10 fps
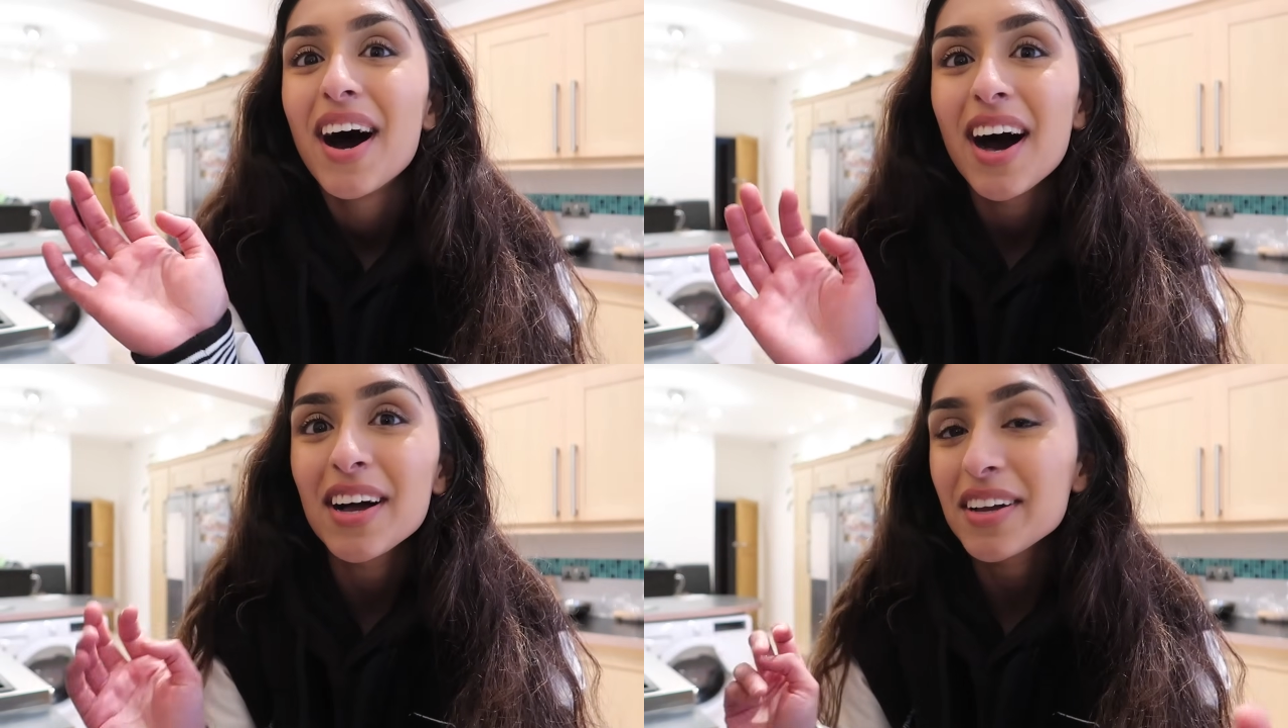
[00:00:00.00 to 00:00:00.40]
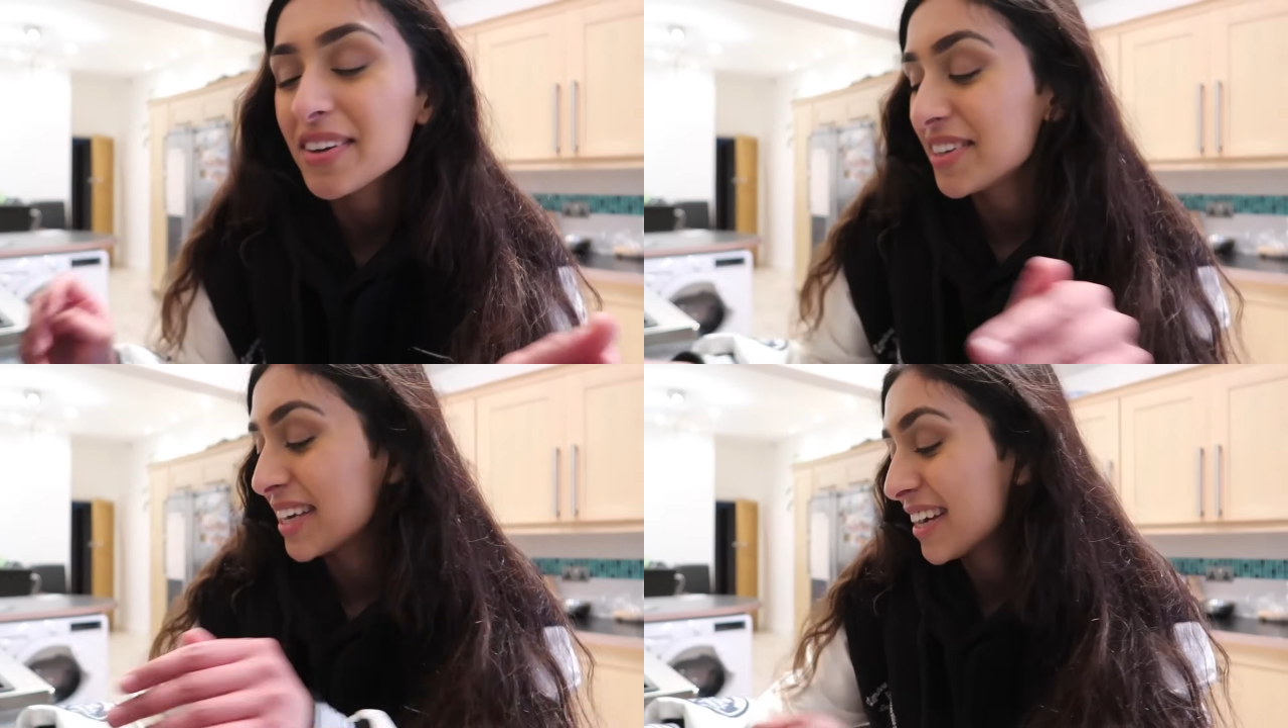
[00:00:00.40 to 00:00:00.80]
I'll
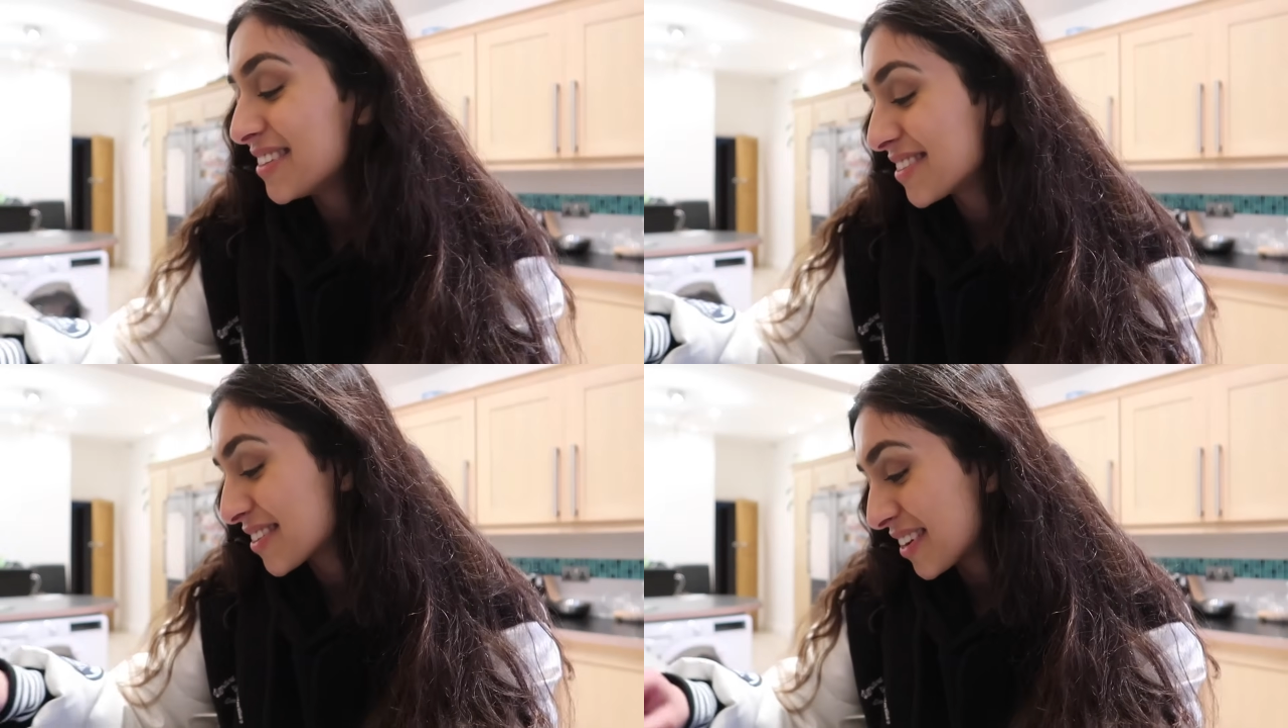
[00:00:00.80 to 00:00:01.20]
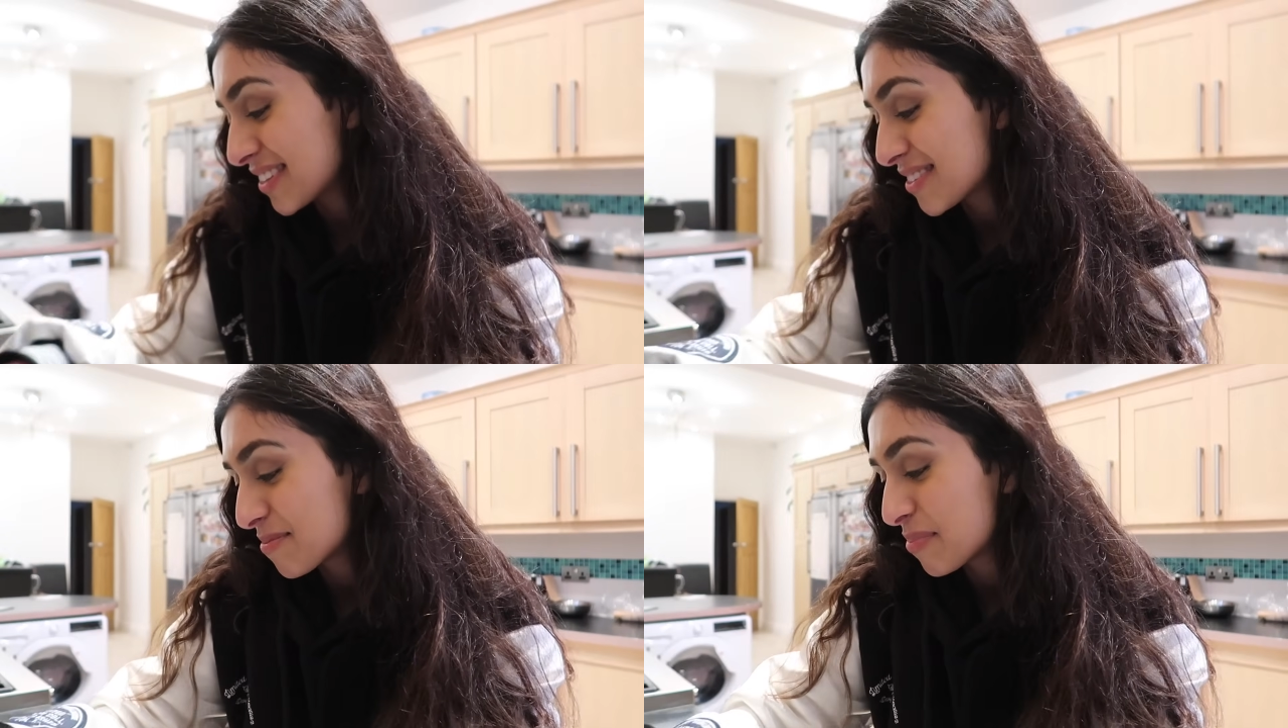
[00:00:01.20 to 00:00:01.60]
go again
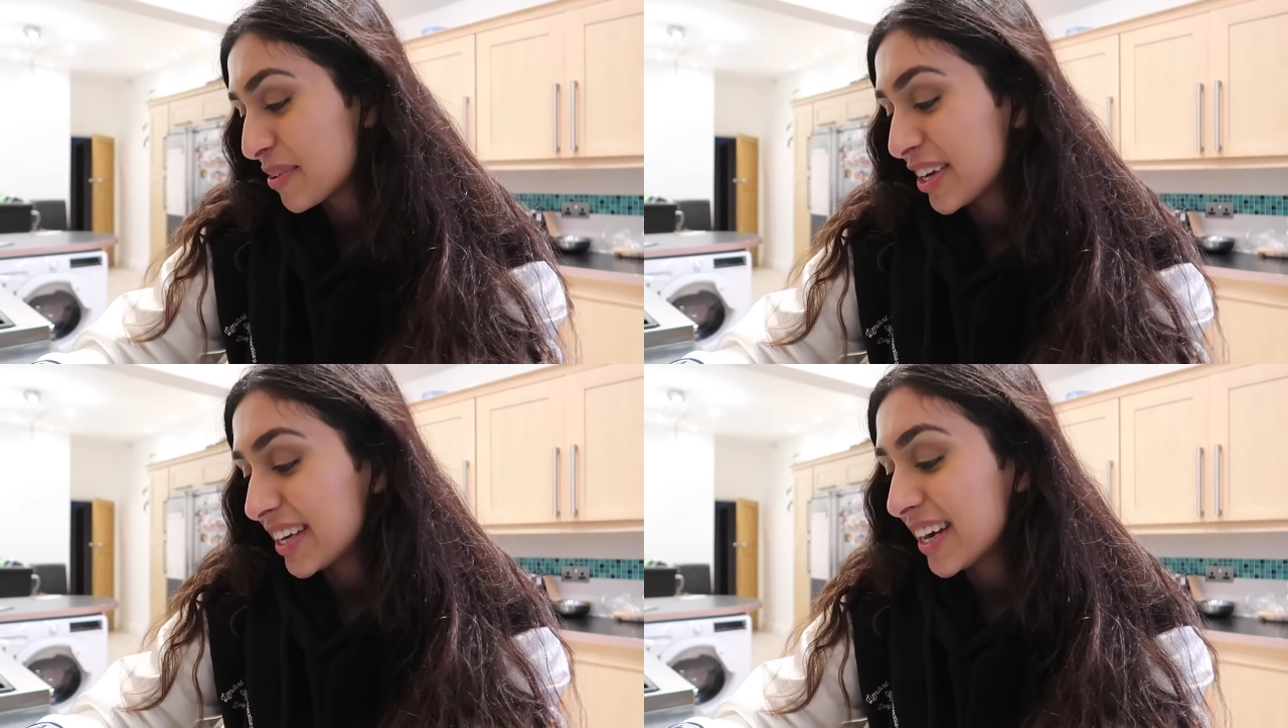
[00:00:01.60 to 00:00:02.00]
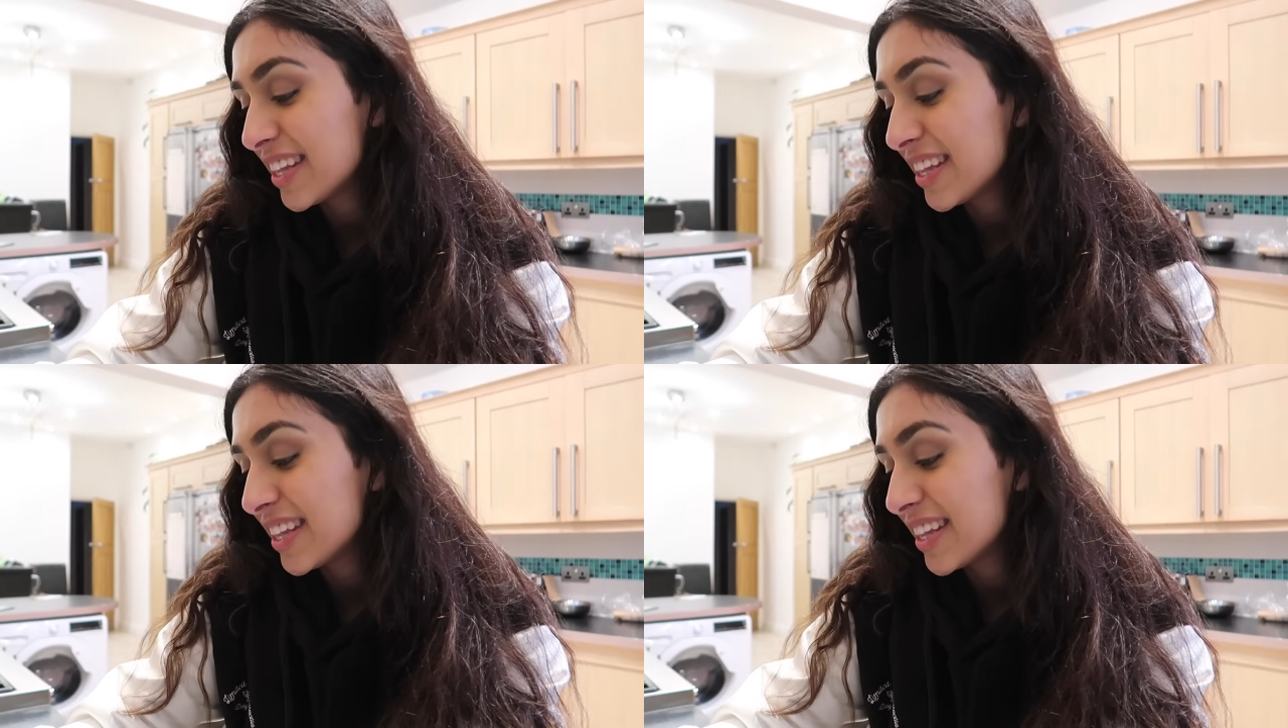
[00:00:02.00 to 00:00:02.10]
at some point.